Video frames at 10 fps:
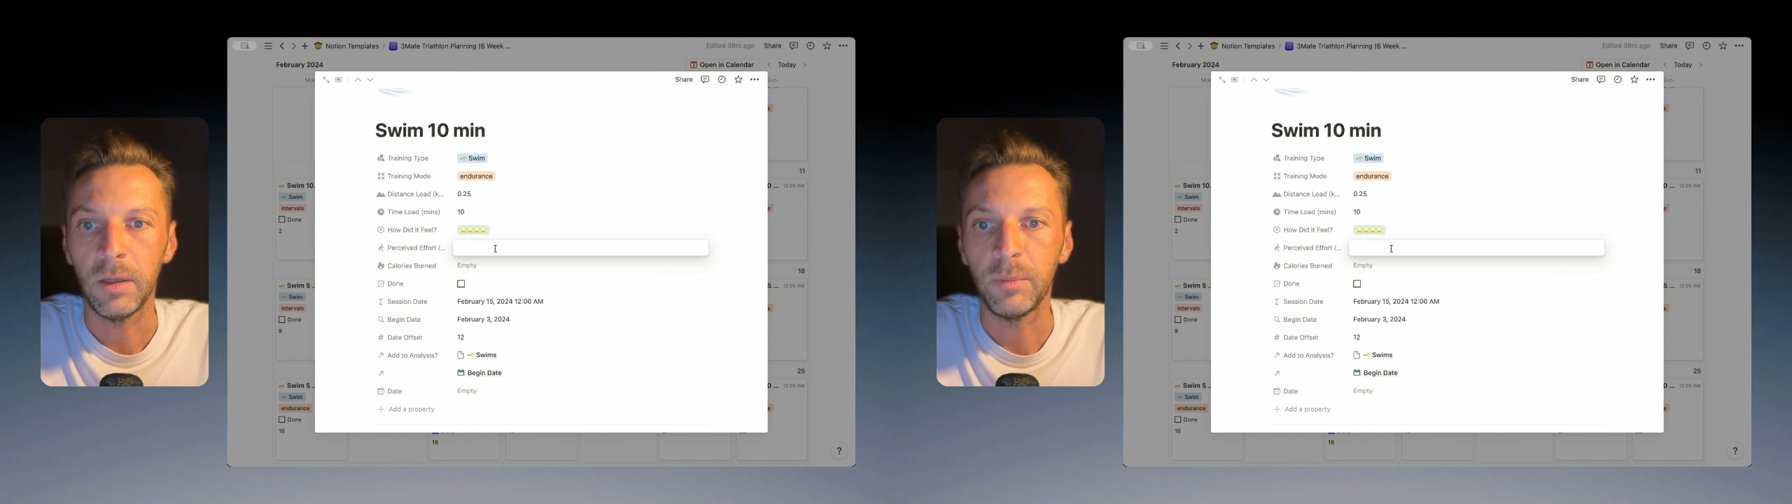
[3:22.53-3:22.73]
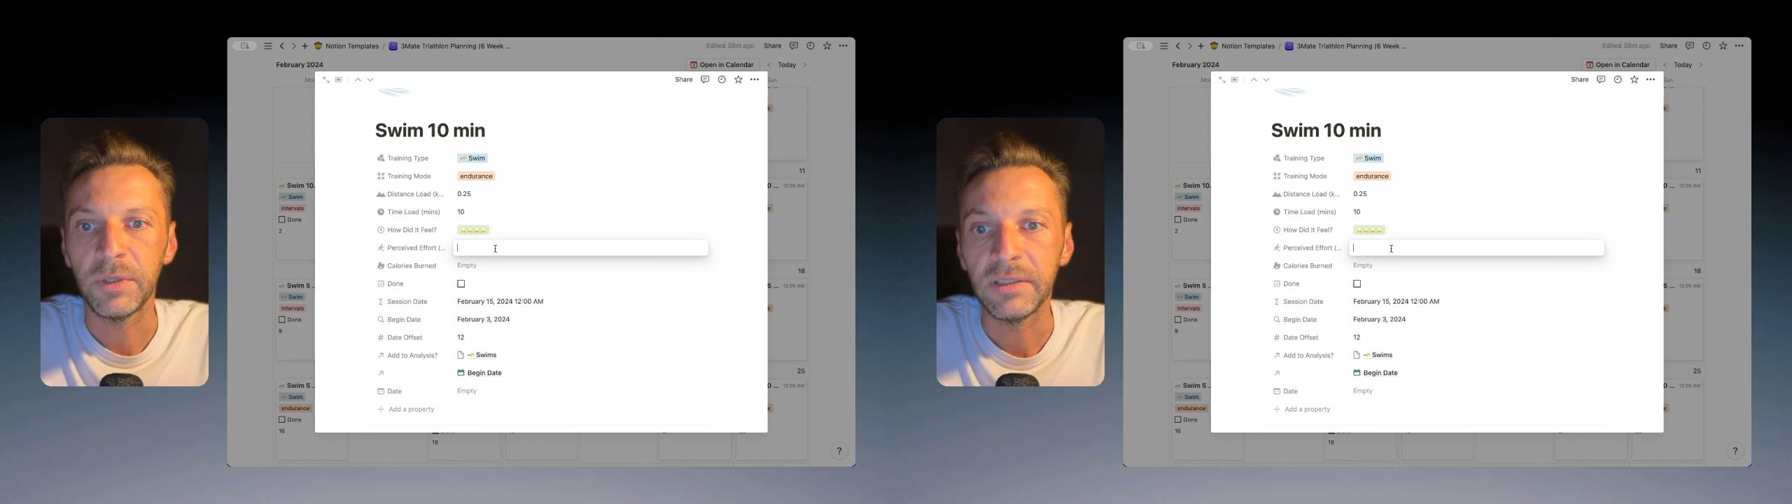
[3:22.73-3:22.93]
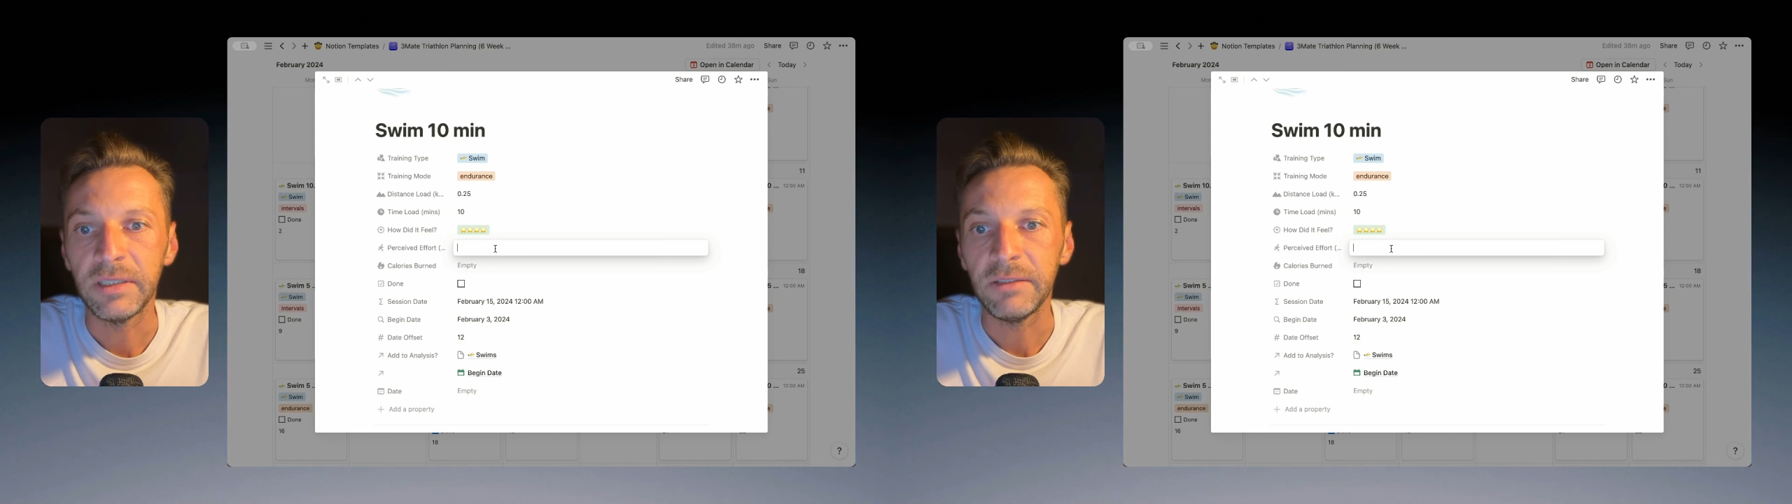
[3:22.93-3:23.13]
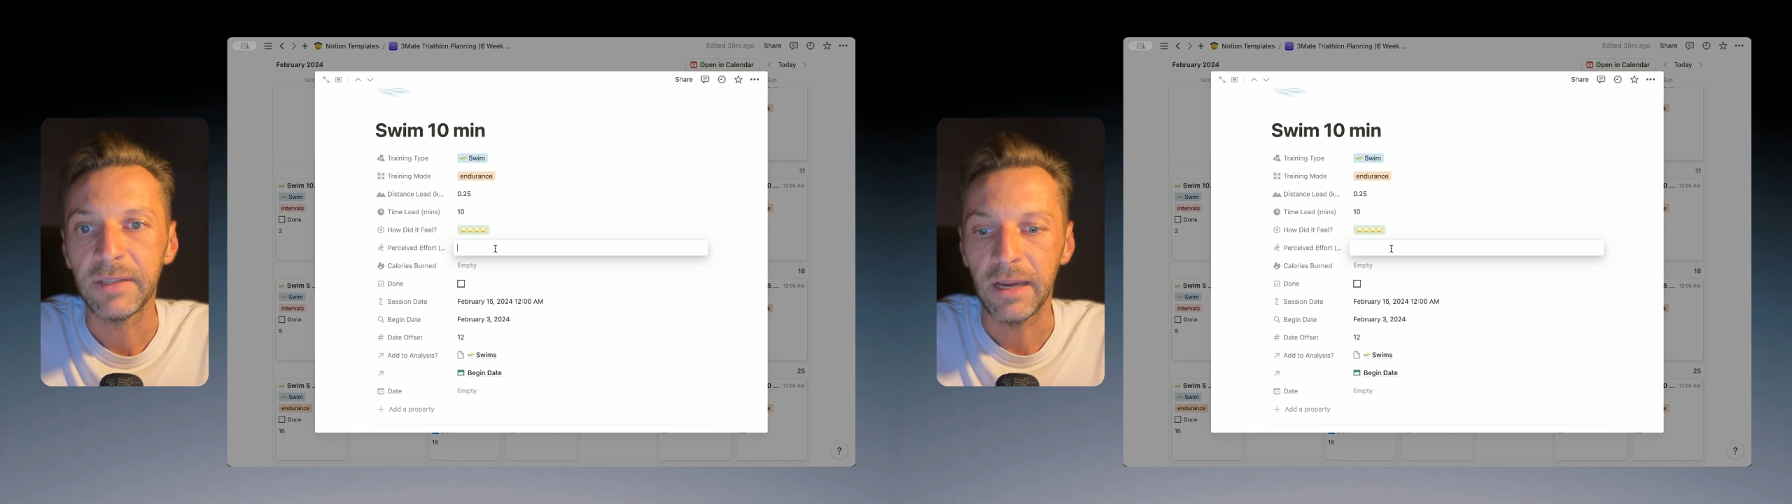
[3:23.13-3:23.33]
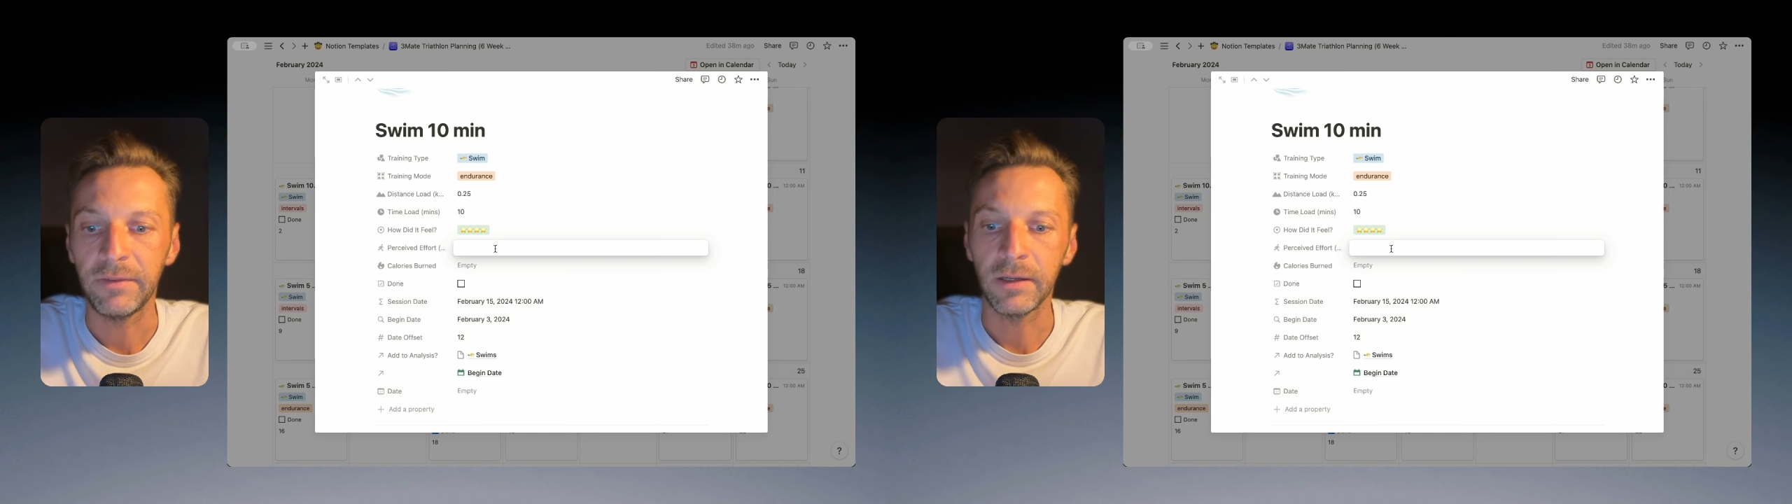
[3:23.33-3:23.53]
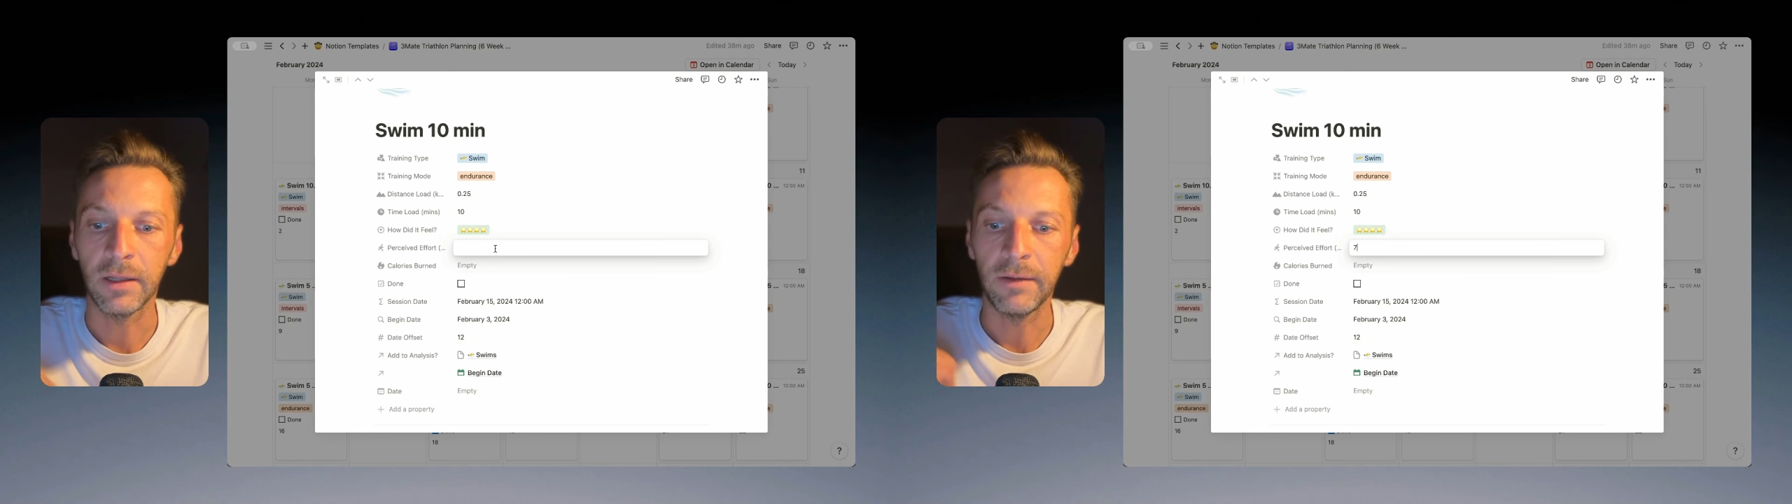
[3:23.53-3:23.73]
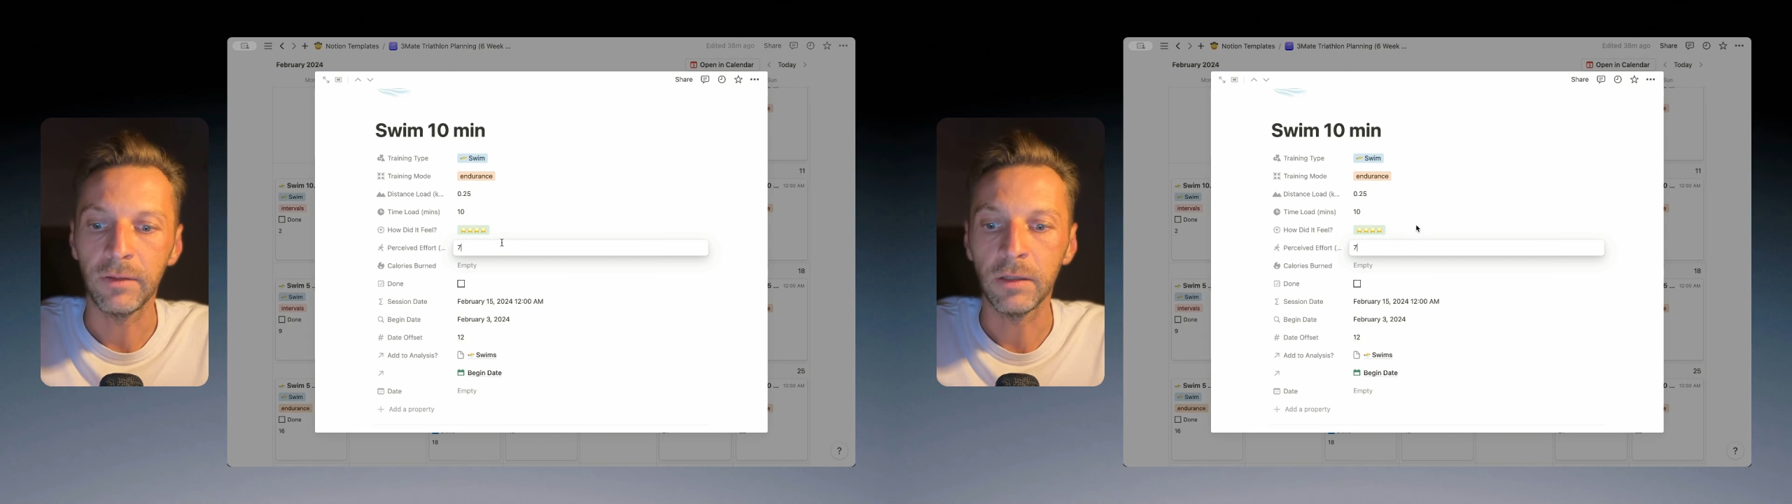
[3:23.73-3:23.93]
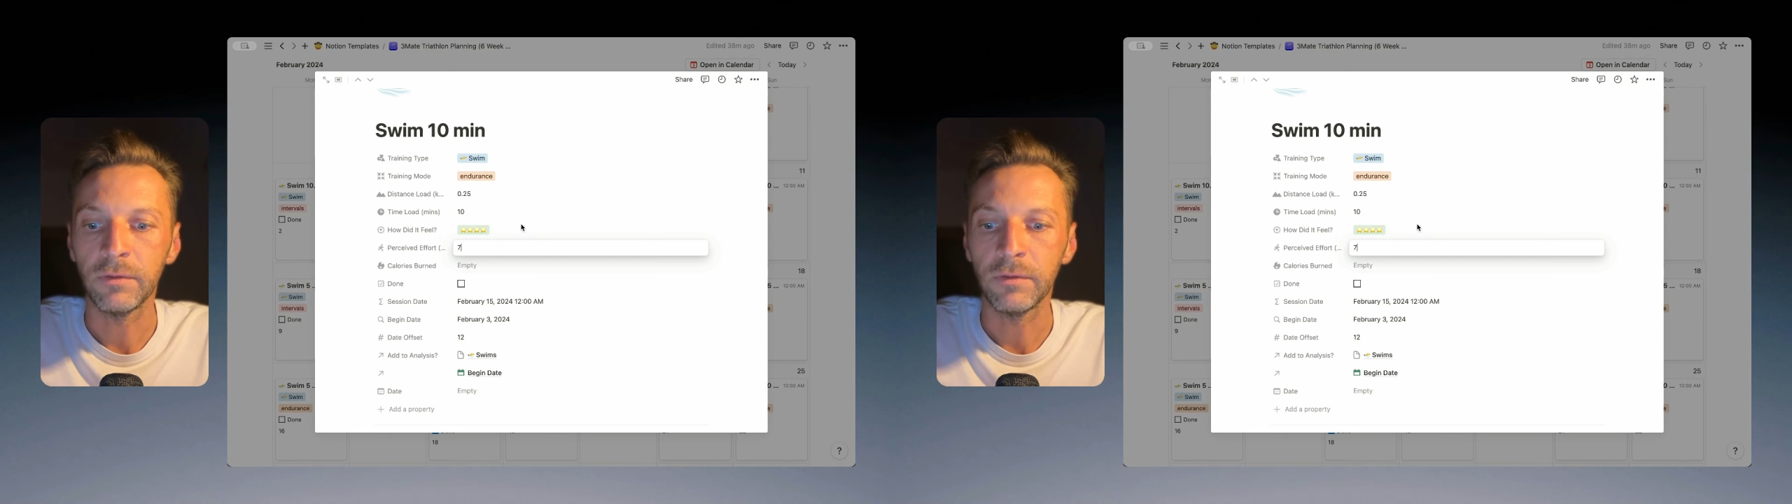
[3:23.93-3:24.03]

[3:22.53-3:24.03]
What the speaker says: perceived effort level